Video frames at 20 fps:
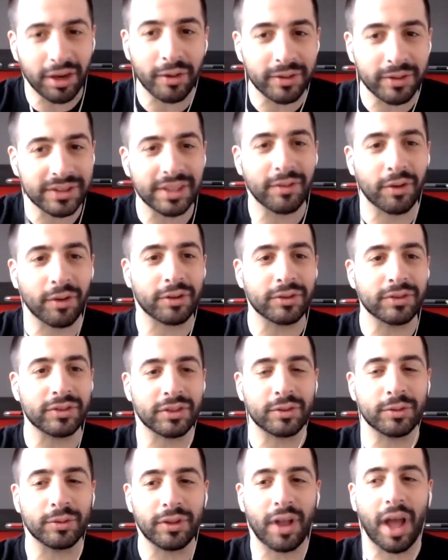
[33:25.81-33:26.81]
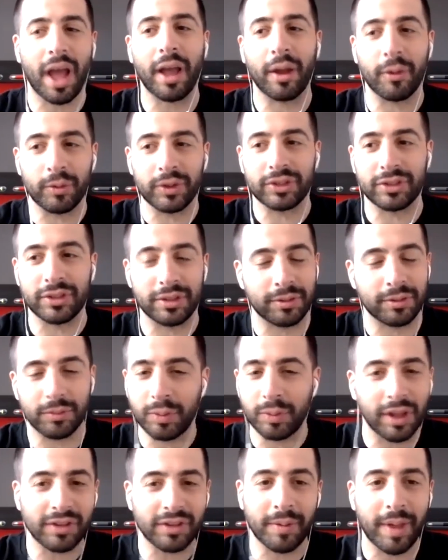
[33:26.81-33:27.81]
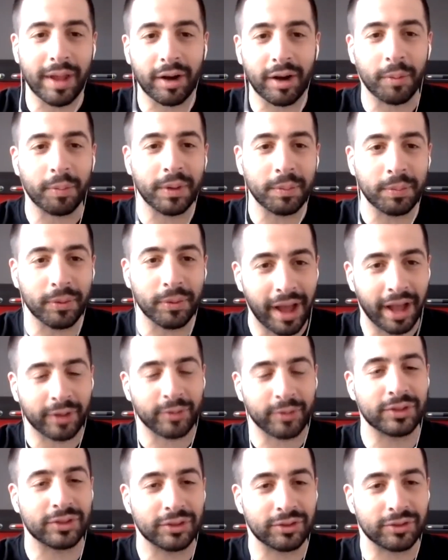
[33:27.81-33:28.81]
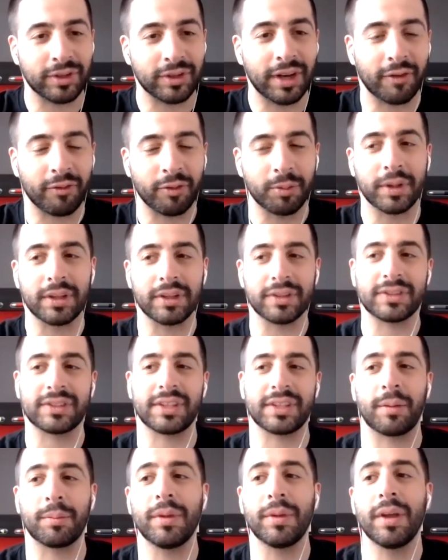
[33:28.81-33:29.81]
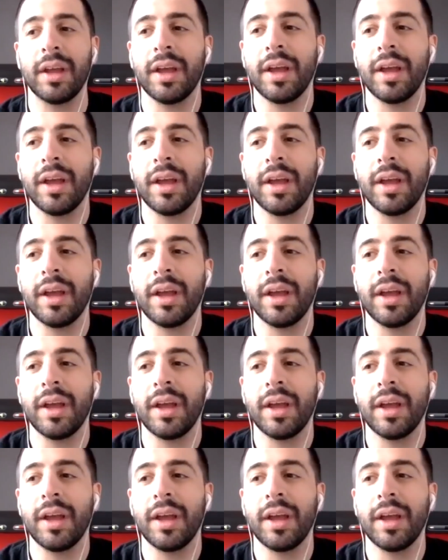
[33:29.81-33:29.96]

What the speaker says: Steve Urkel's a cool guy, and it doesn't matter how people act, we should treat everybody the same.